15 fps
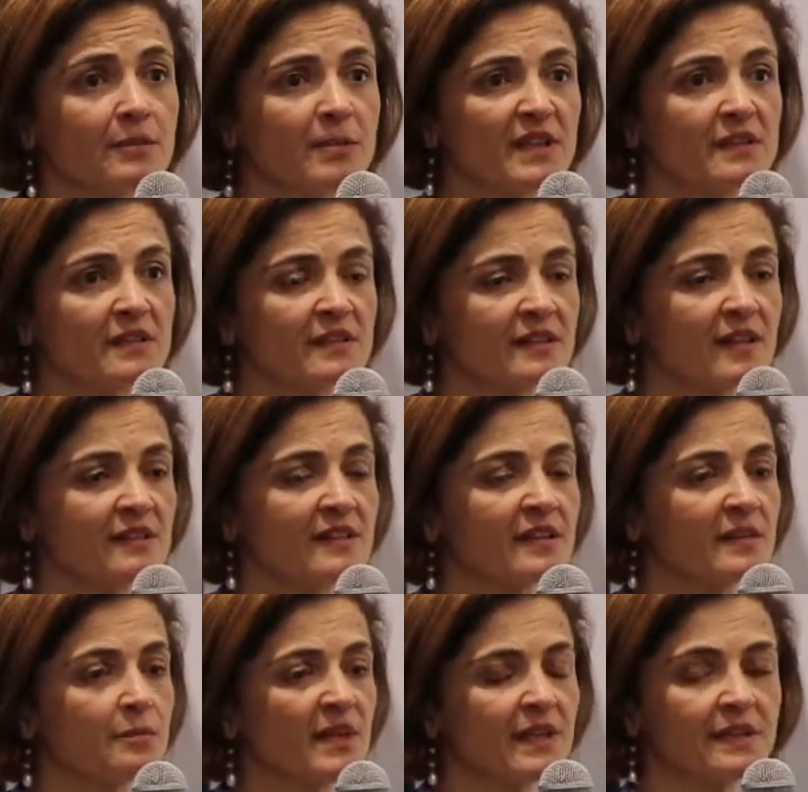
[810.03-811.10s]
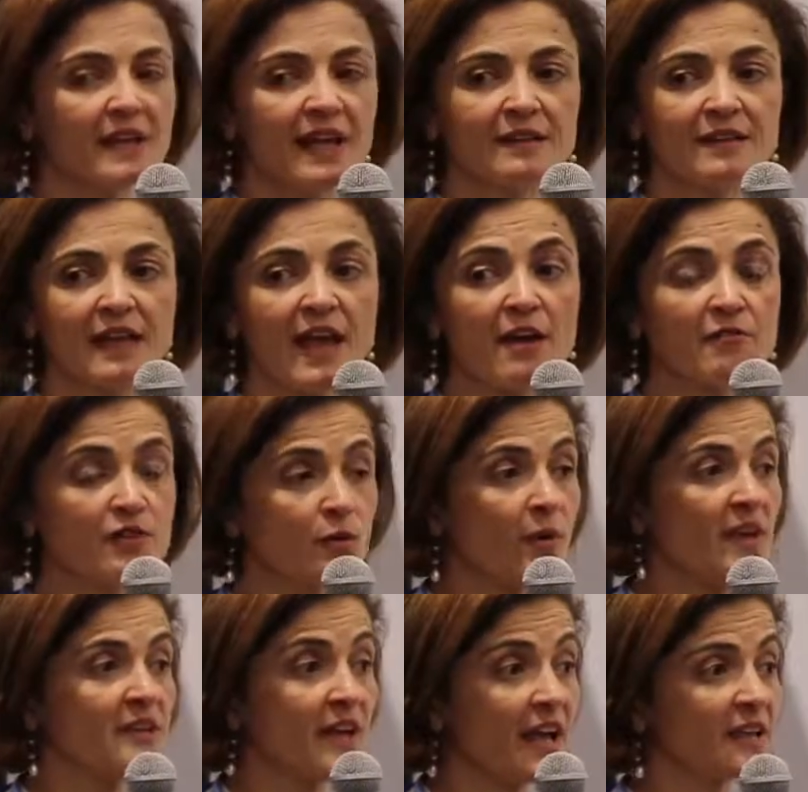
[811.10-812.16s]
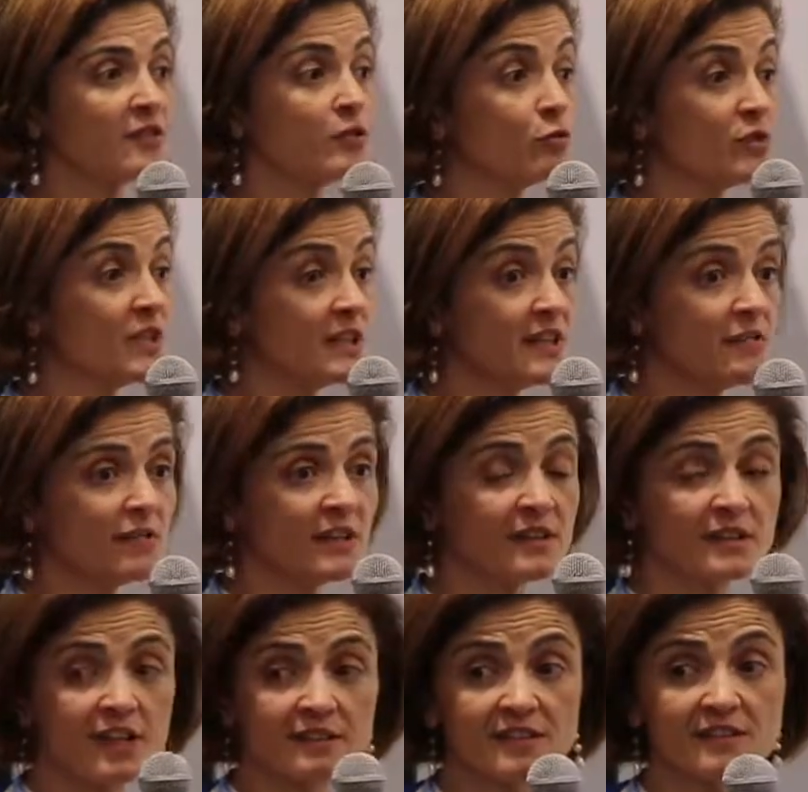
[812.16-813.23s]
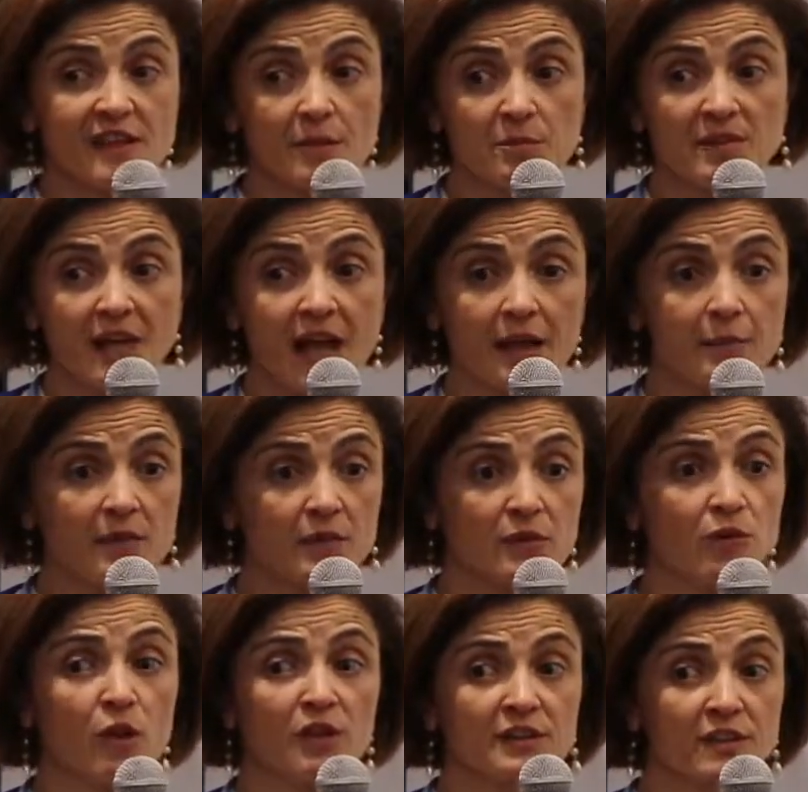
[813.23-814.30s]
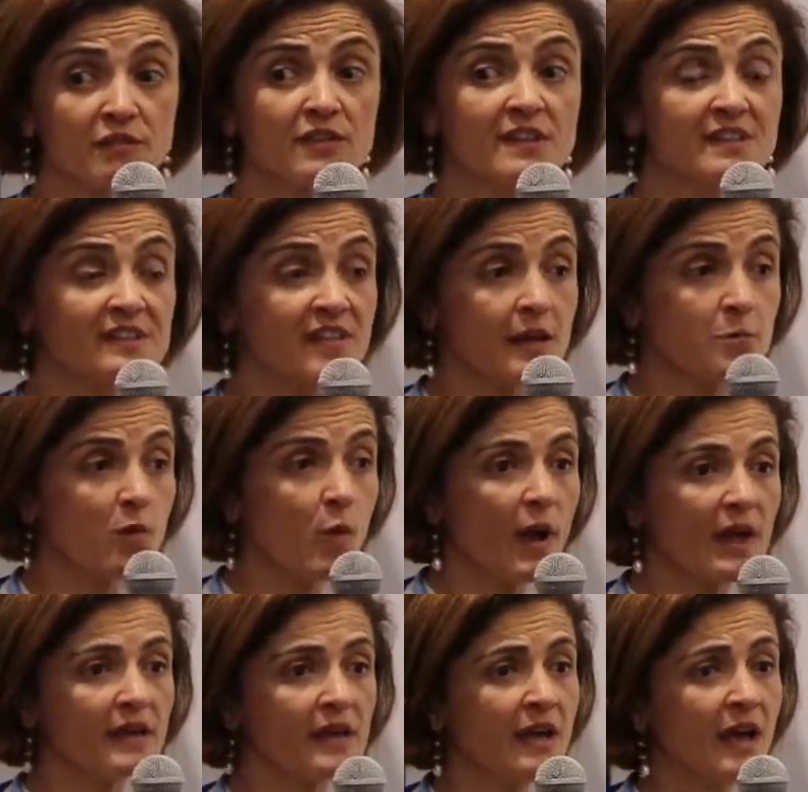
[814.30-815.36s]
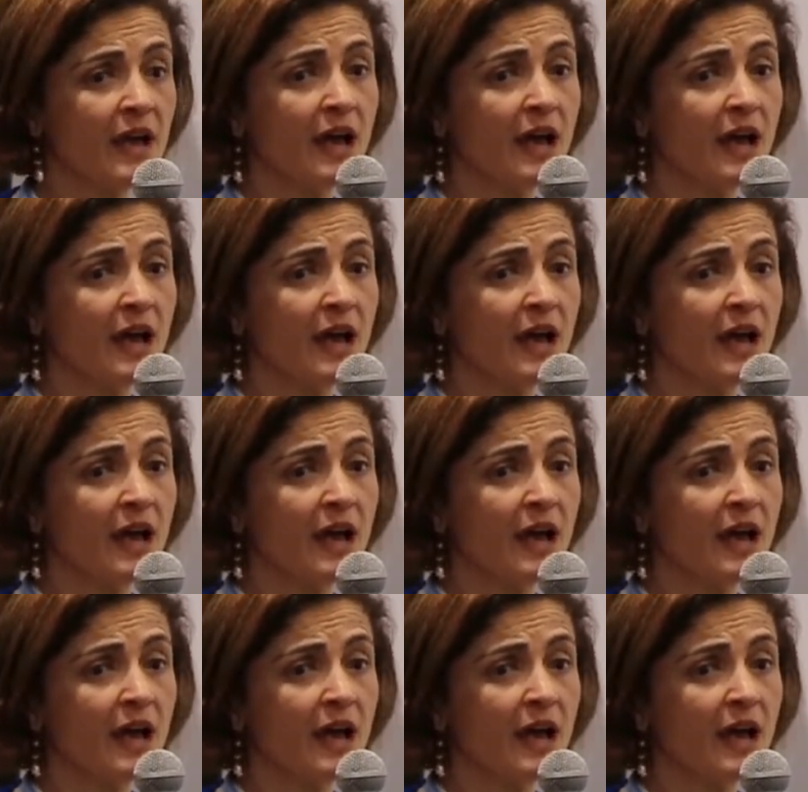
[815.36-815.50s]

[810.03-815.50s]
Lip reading: but it doesn't mean that everyone has to deliver it at the same time, not even the same way.